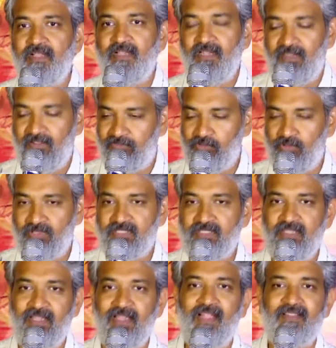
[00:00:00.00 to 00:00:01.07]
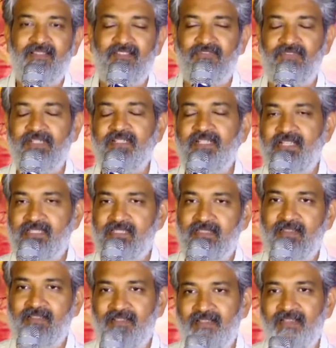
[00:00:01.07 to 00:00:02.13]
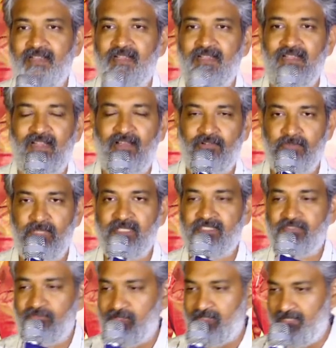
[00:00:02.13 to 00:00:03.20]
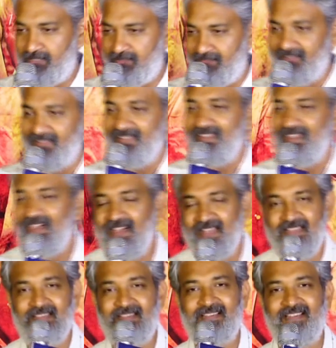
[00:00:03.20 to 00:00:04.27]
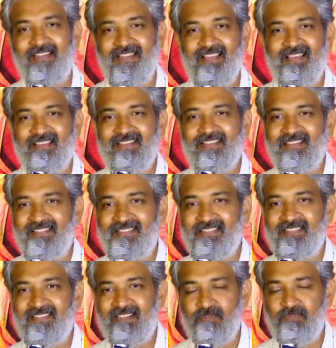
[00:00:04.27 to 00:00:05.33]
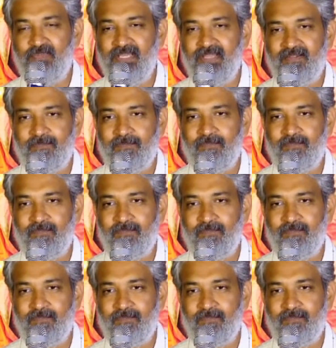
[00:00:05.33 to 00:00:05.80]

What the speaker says: And of course he had the fantastic lovebirds for that, Alia and Ranbir.